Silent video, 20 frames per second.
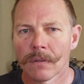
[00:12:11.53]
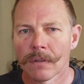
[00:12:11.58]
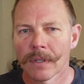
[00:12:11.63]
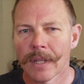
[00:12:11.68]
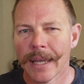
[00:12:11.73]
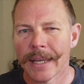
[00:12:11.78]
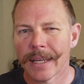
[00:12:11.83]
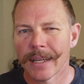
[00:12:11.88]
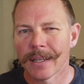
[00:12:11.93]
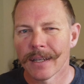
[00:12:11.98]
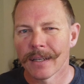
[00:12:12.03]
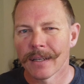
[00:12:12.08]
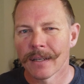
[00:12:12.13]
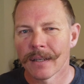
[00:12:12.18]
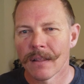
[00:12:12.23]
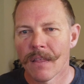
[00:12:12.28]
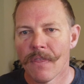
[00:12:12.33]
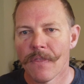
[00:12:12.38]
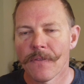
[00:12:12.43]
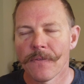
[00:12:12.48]
Like,
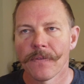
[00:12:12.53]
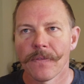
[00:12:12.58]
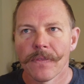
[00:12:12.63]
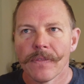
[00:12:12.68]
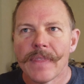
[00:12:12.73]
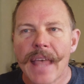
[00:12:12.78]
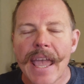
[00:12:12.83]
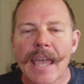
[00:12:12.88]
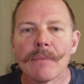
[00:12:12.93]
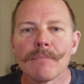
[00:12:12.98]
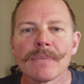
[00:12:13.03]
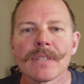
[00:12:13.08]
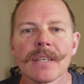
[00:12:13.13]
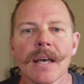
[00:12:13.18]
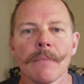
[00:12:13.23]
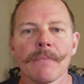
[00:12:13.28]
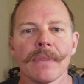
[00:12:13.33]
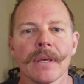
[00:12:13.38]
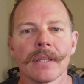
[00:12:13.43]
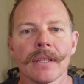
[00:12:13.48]
name
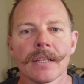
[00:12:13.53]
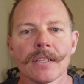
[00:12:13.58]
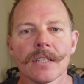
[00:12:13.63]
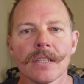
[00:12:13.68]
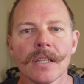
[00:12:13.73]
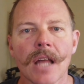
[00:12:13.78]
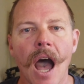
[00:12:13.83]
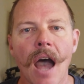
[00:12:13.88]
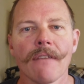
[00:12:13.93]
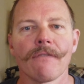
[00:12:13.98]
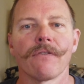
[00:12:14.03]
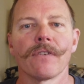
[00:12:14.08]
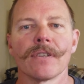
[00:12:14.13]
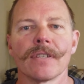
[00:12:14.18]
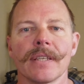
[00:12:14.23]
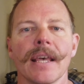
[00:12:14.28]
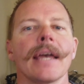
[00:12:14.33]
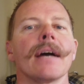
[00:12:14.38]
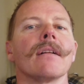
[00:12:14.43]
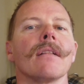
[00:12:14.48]
something that's not for
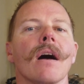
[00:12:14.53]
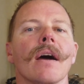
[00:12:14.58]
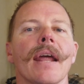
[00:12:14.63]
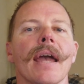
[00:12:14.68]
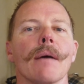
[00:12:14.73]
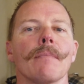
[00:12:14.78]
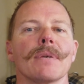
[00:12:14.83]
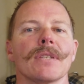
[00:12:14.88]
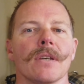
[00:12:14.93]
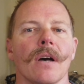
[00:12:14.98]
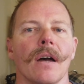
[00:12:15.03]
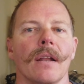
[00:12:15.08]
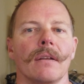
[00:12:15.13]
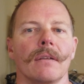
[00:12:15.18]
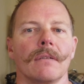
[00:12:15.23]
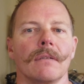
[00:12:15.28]
sale on Amazon.